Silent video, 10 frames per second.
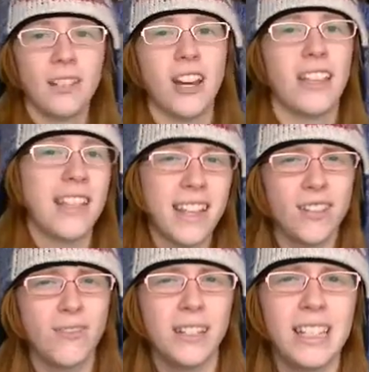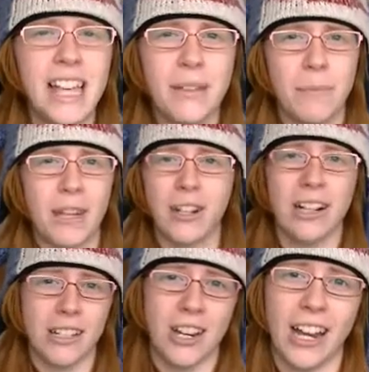Sorry, that sounded really bitter
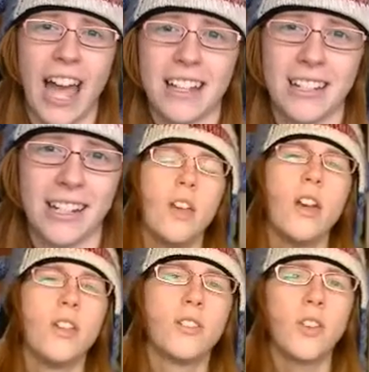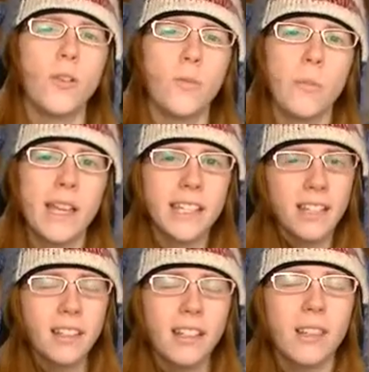and sarcastic. So
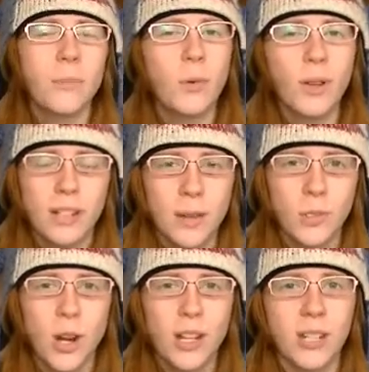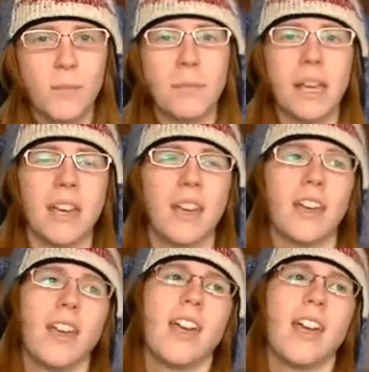basically the point I'm trying to make